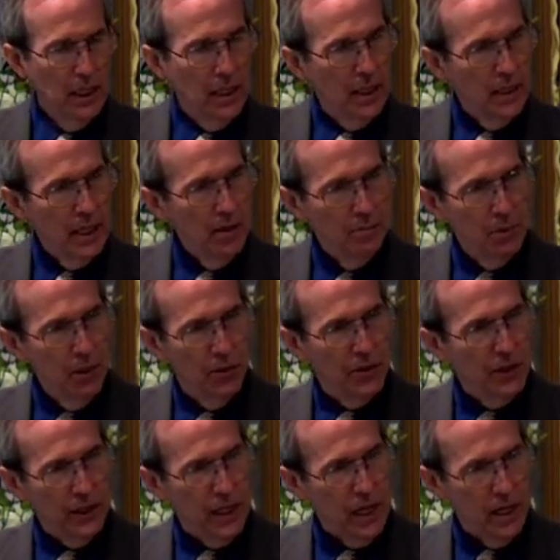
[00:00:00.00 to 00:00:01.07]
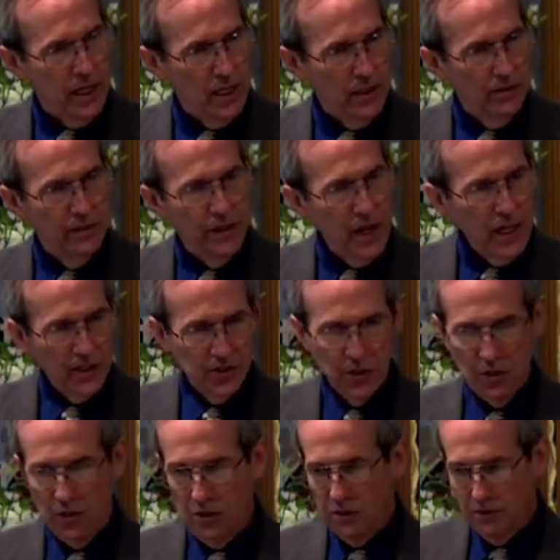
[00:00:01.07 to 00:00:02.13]
Now, both the guy in the
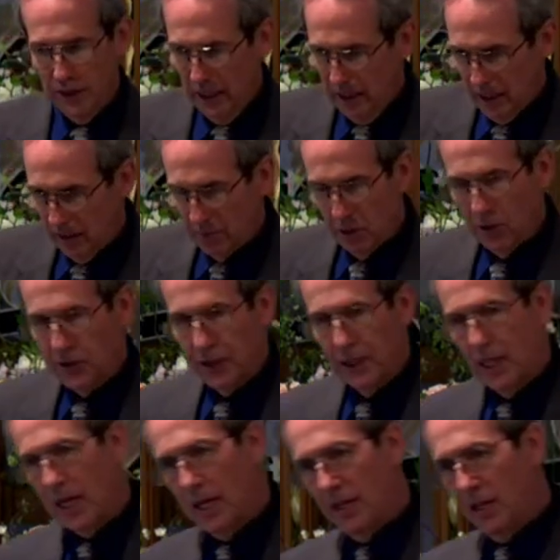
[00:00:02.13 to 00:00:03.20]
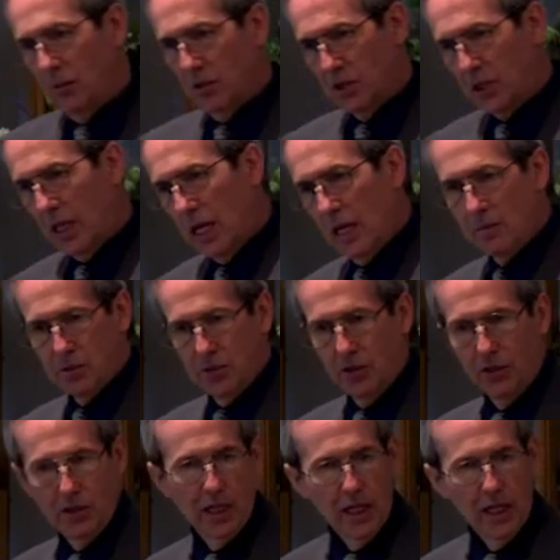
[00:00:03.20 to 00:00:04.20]
foxhole and both the guy that was captured,